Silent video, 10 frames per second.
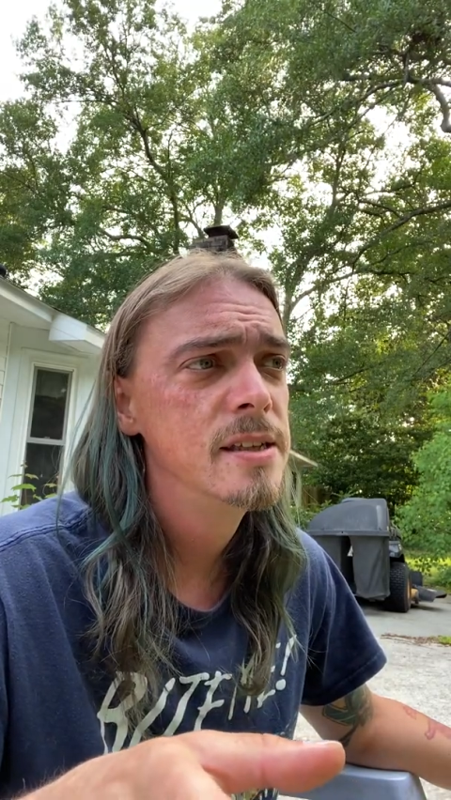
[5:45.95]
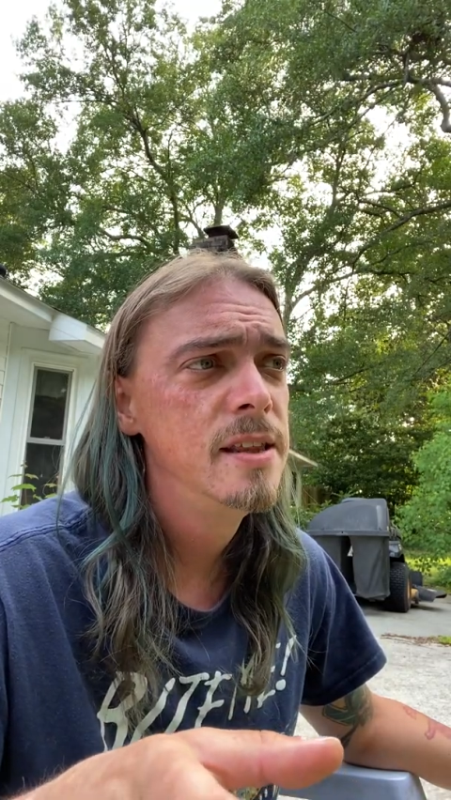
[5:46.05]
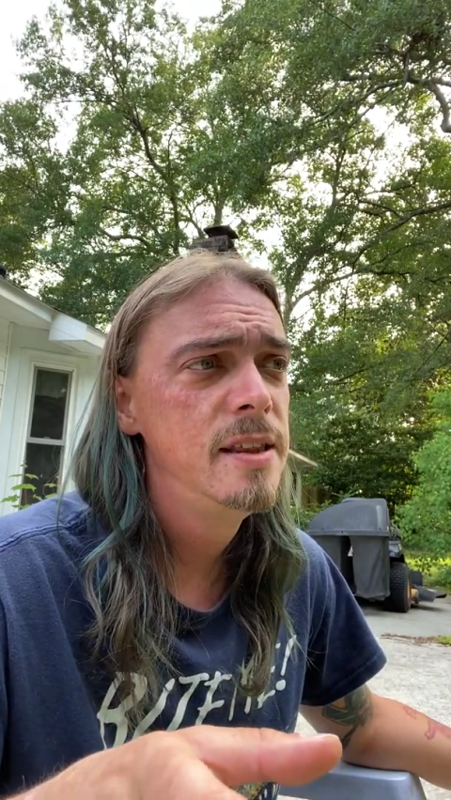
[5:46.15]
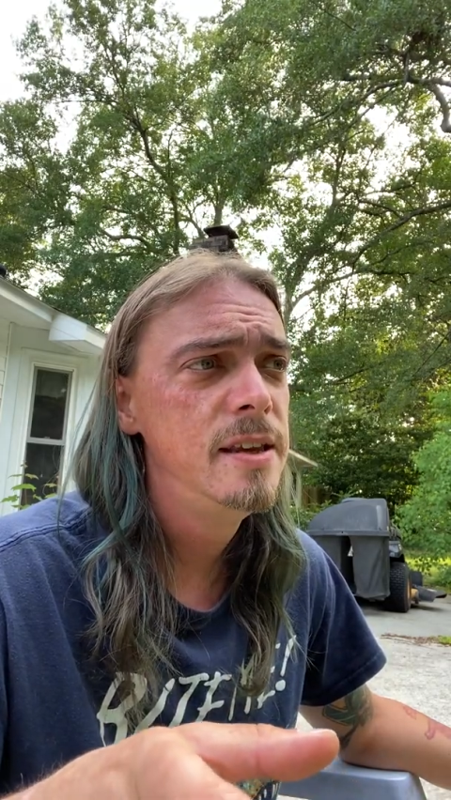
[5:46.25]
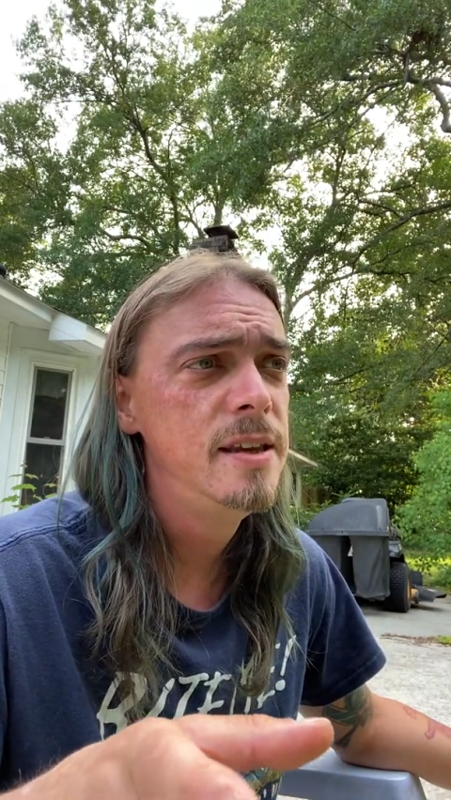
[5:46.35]

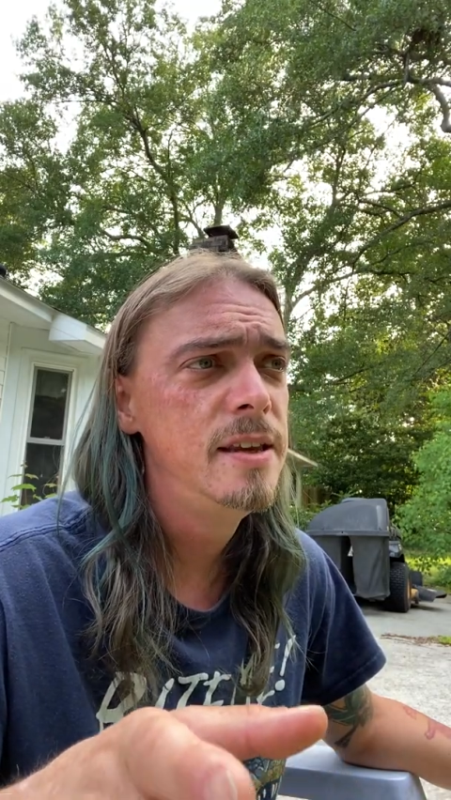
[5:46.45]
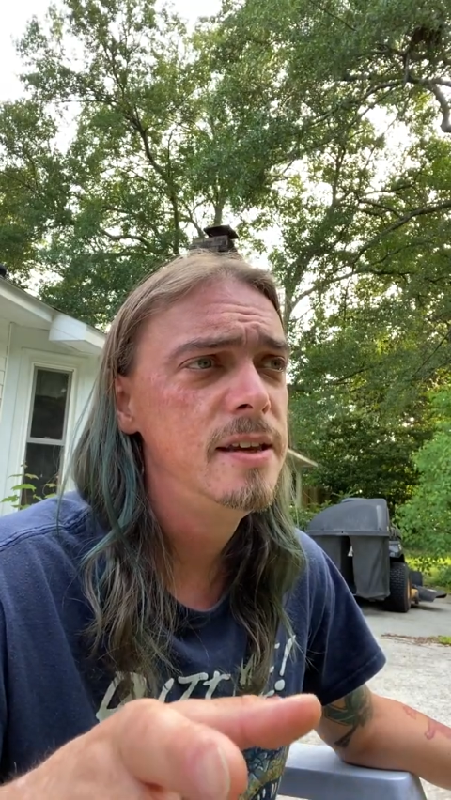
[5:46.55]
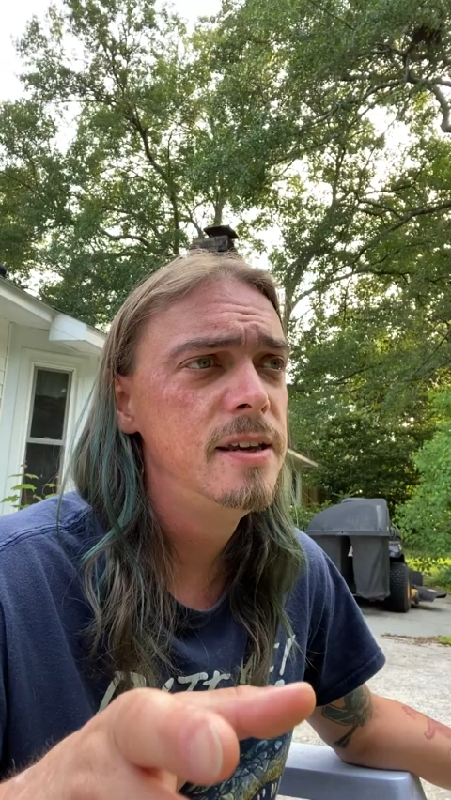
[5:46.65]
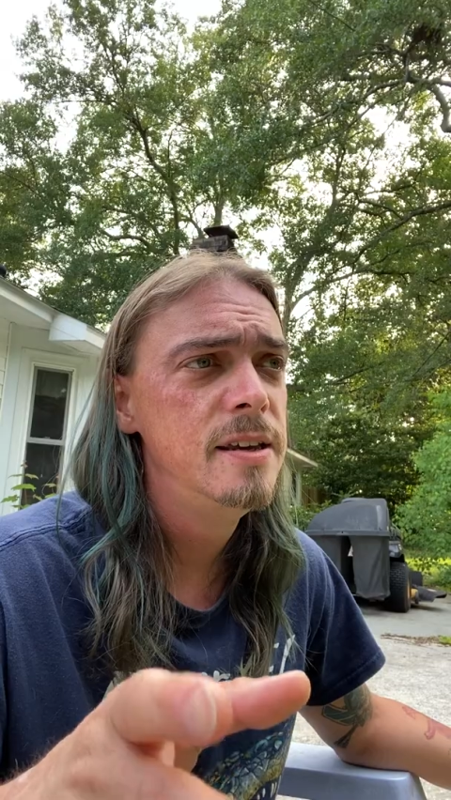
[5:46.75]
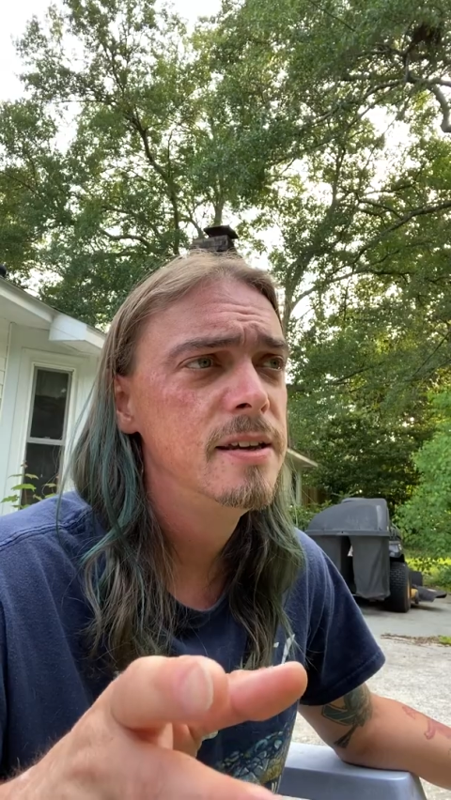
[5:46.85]

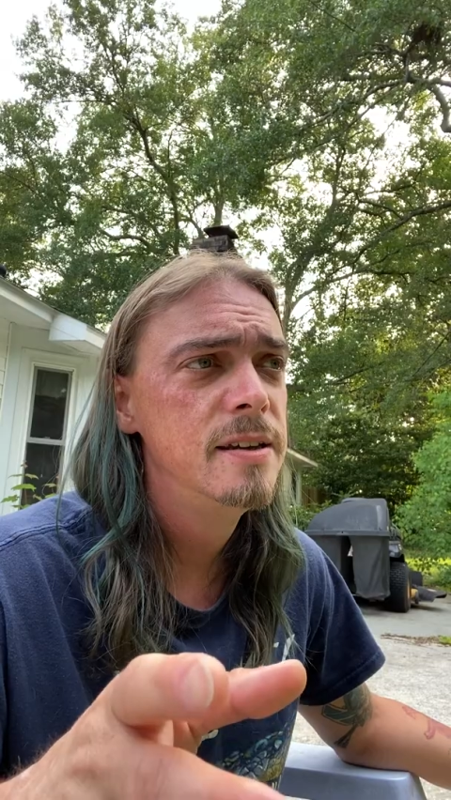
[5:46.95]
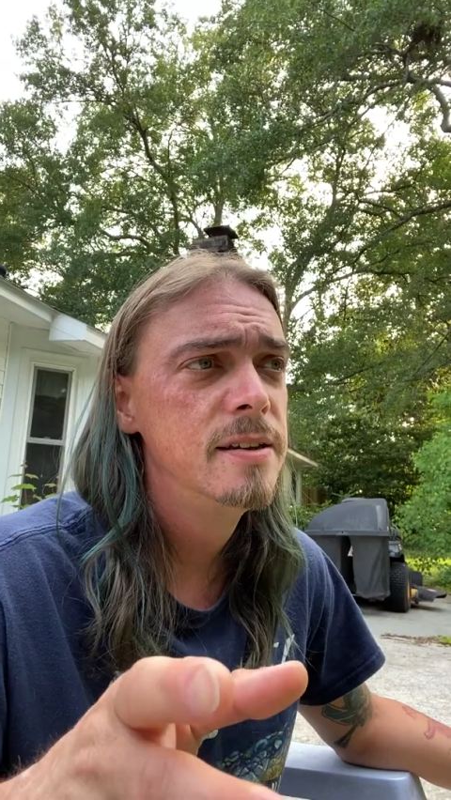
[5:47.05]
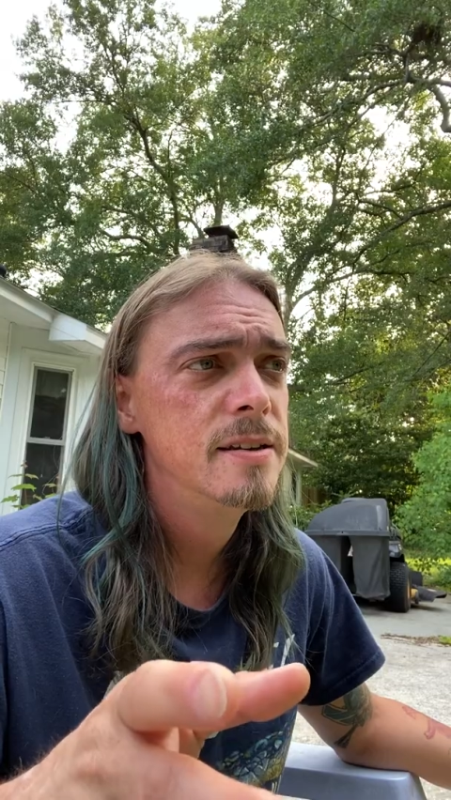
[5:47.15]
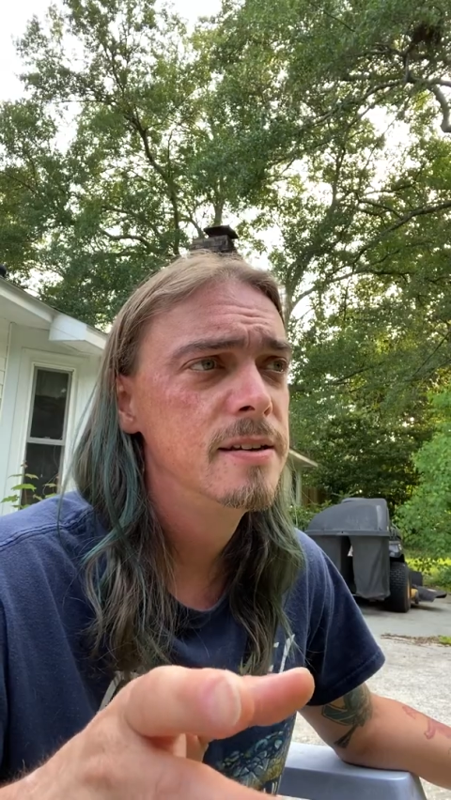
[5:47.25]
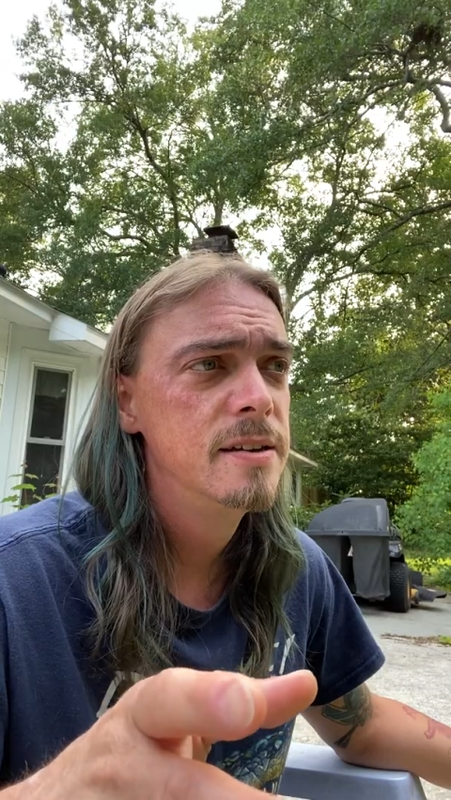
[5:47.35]
the
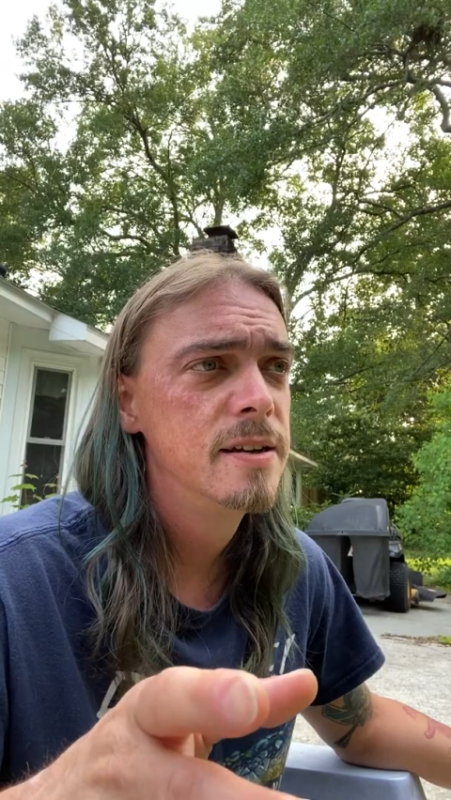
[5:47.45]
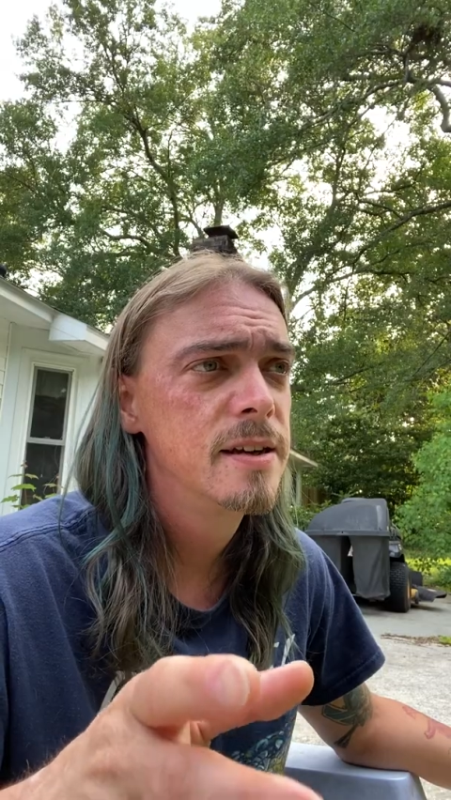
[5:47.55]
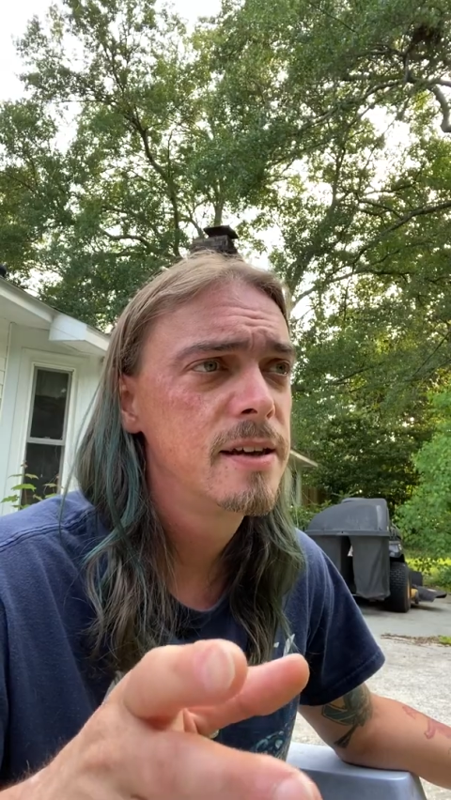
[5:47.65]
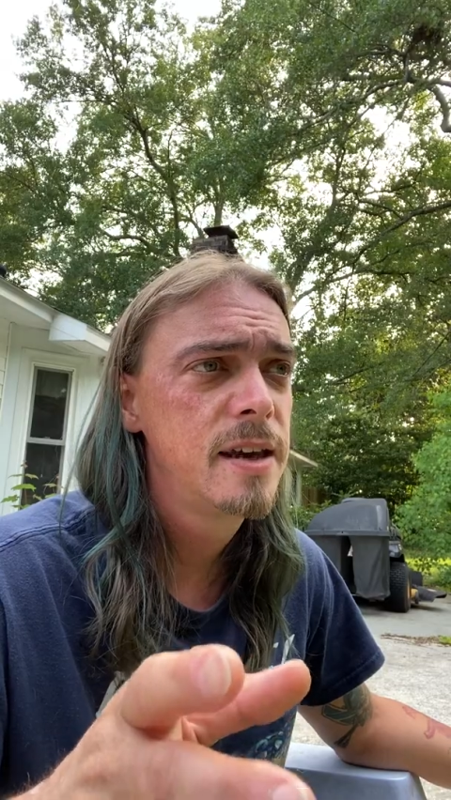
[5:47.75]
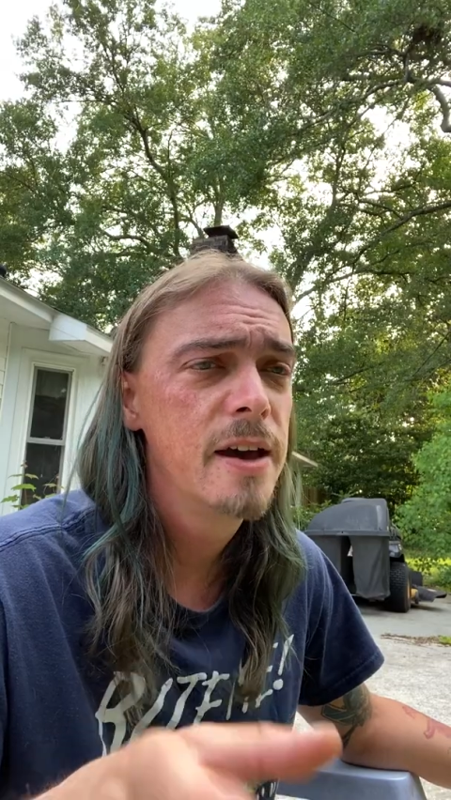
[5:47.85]

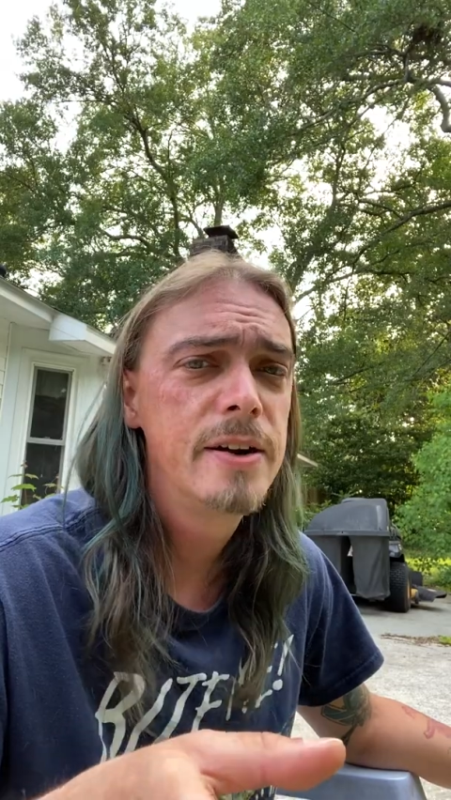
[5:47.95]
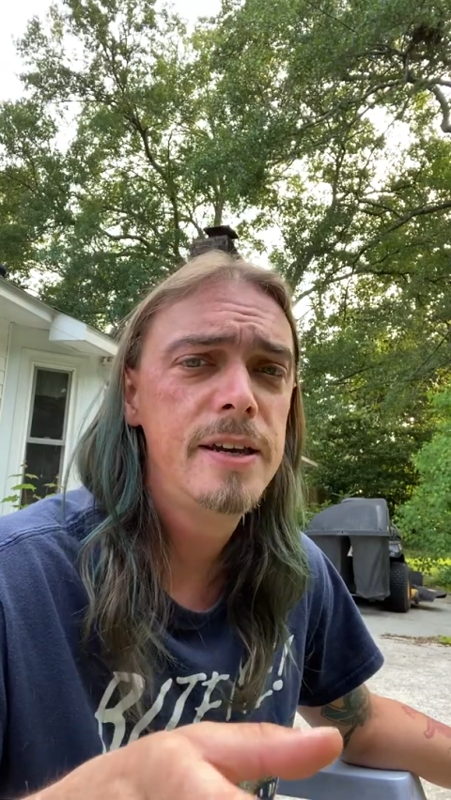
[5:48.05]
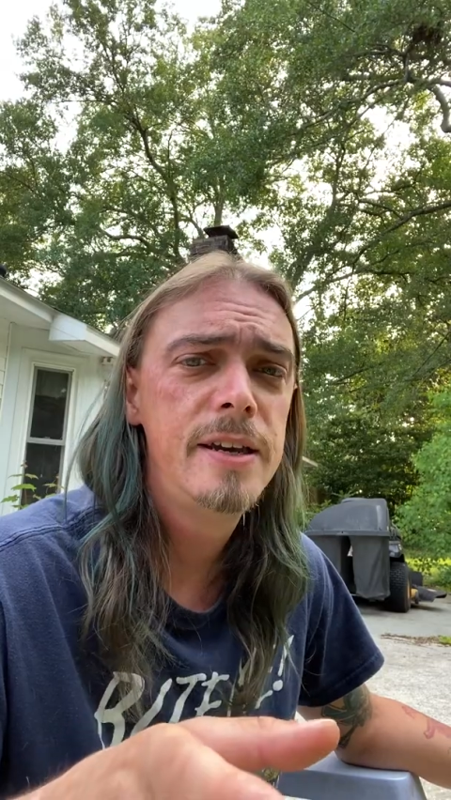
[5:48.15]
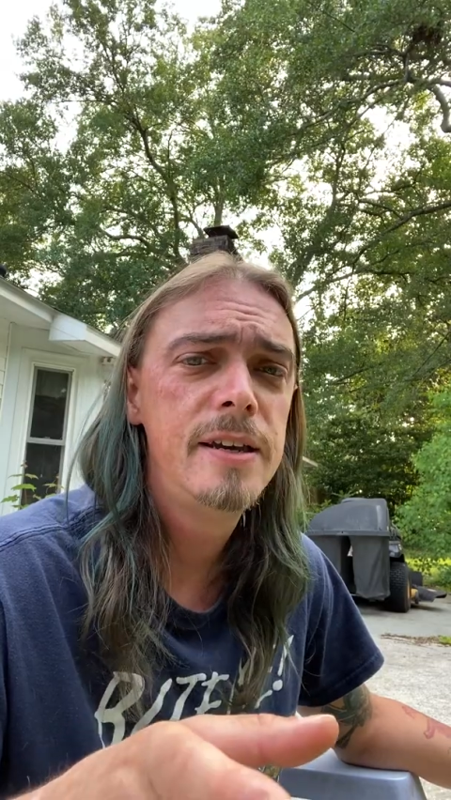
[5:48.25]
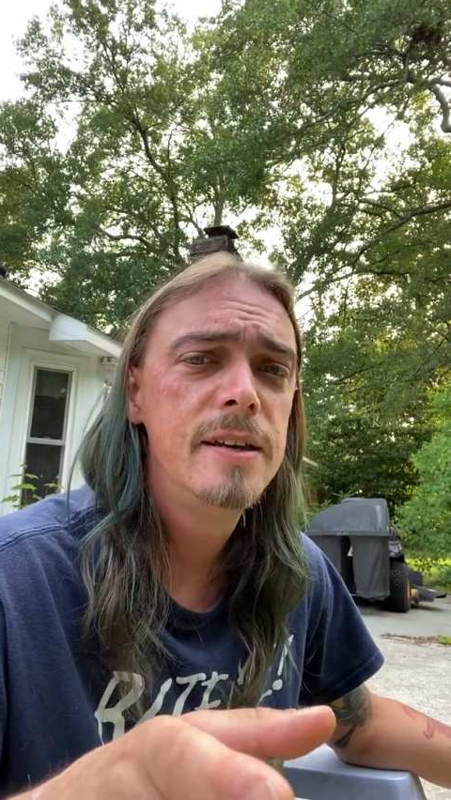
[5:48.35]

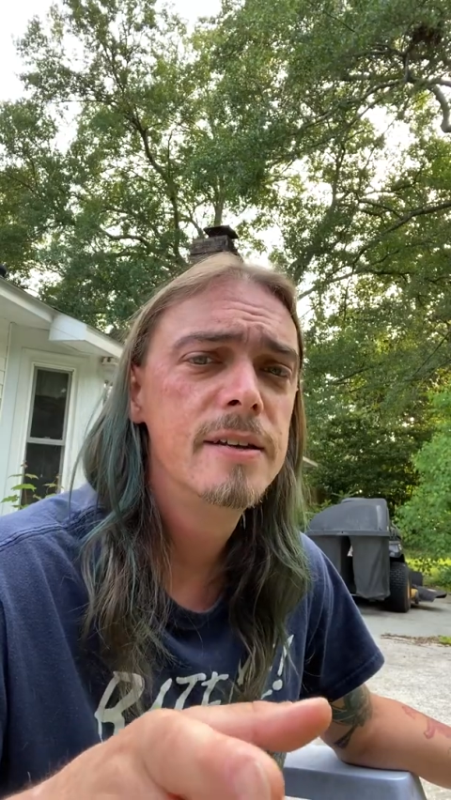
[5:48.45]
county